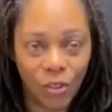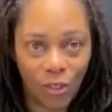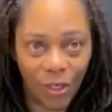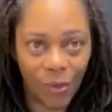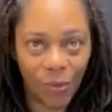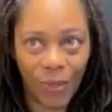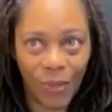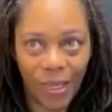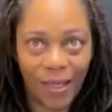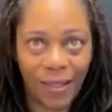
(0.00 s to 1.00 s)
to
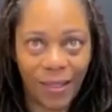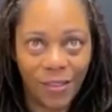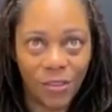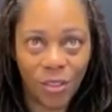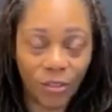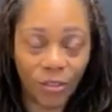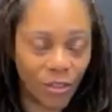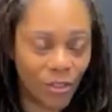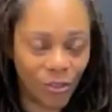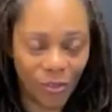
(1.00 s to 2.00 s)
go and
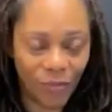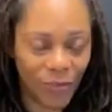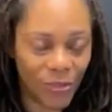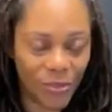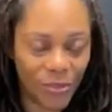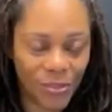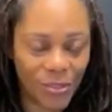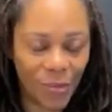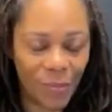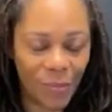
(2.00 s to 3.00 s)
talk to the
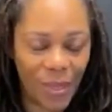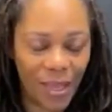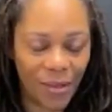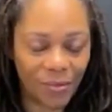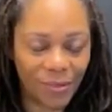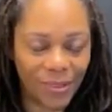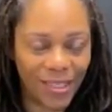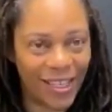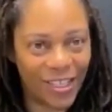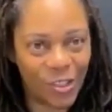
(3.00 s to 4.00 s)
universe about
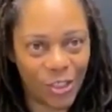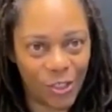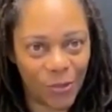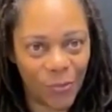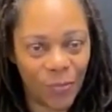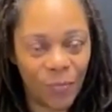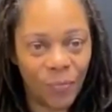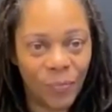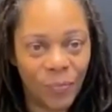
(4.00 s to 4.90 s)
the next year